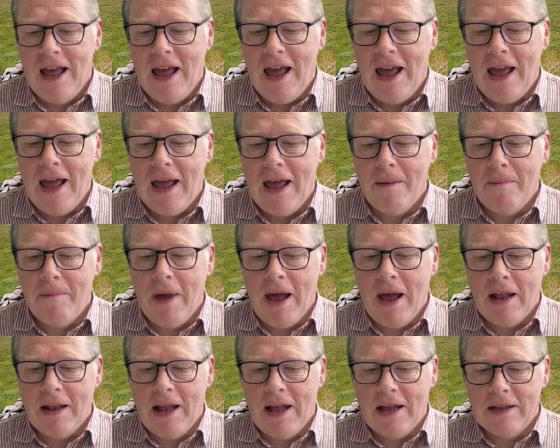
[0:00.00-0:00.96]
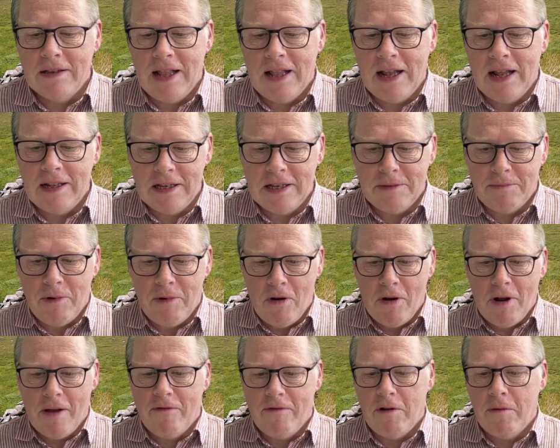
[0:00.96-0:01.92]
and has led this
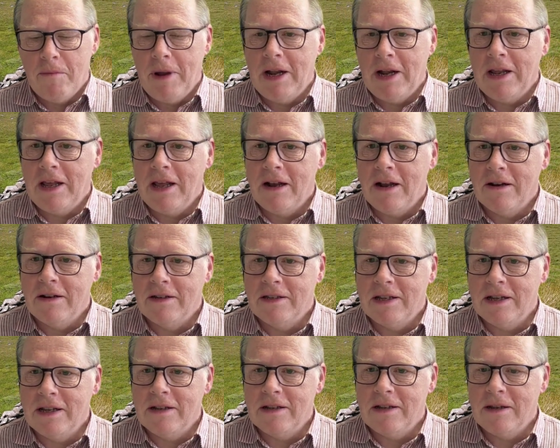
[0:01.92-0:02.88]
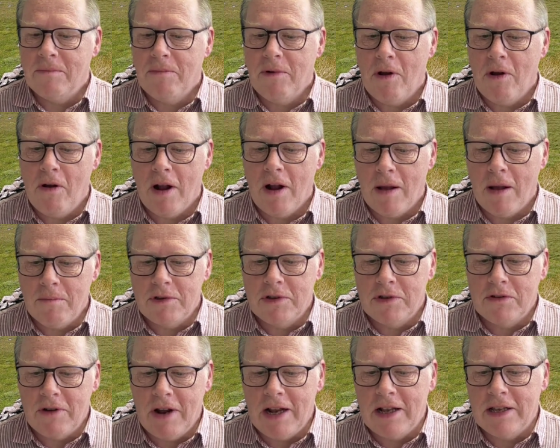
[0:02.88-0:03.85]
program for many years. The program's
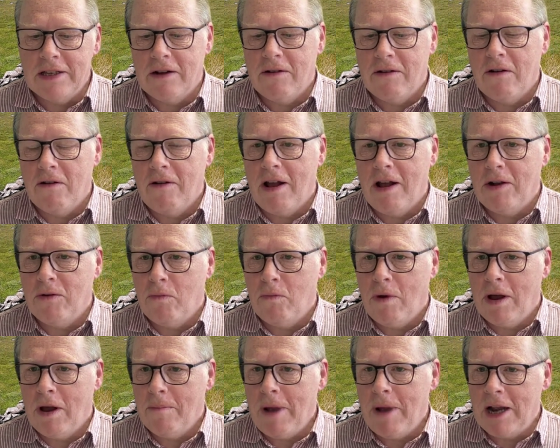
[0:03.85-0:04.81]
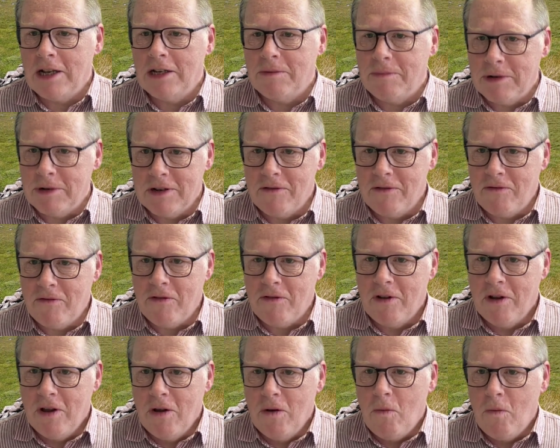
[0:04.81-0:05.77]
strengths are around management of
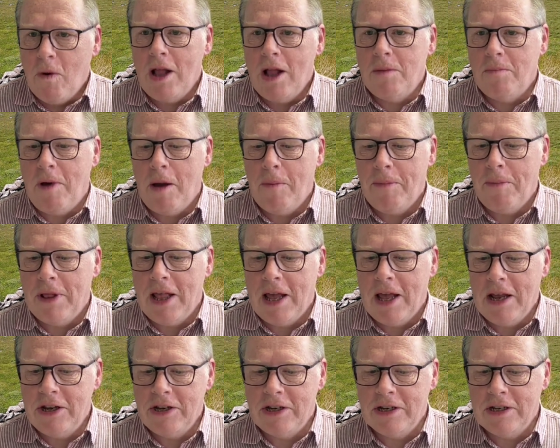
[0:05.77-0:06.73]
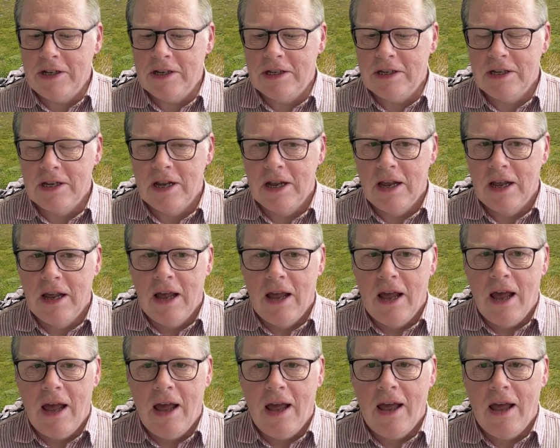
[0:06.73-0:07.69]
wild populations.
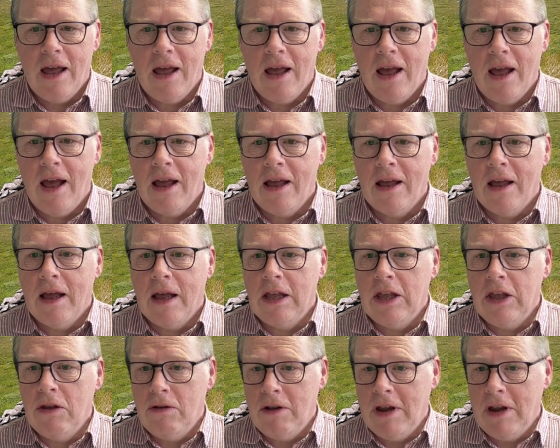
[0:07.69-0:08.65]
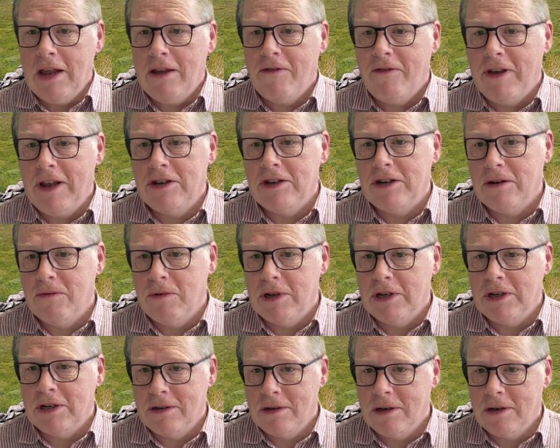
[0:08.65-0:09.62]
A unique feature,
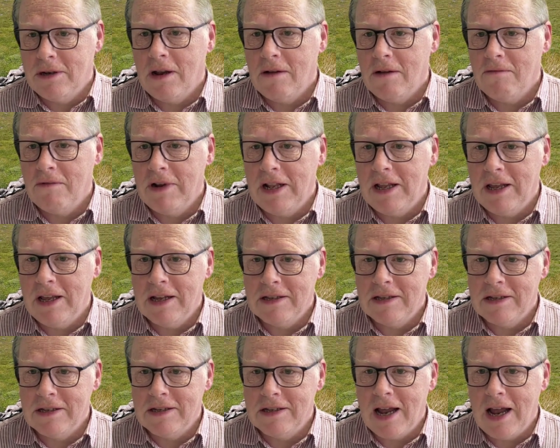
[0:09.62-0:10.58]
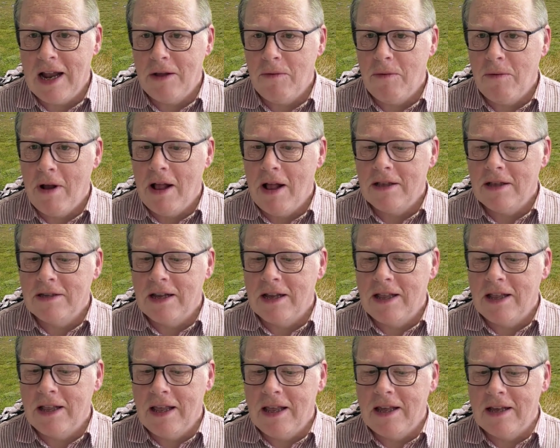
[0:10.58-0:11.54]
which really isn't anywhere else, I
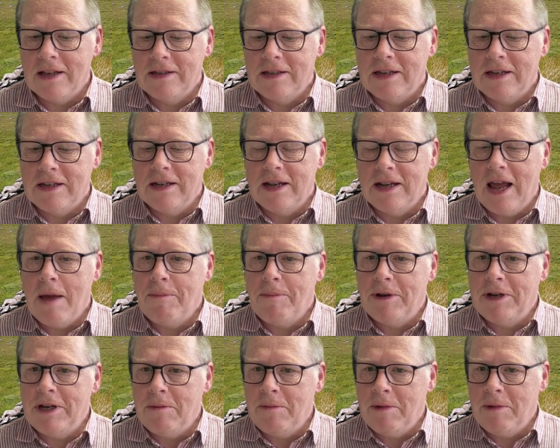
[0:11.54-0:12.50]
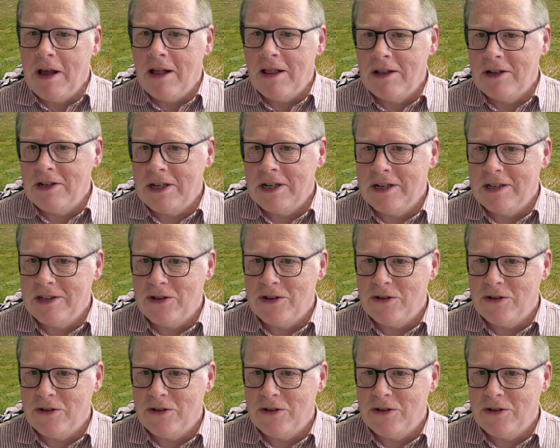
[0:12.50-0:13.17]
think, is in epidemiology and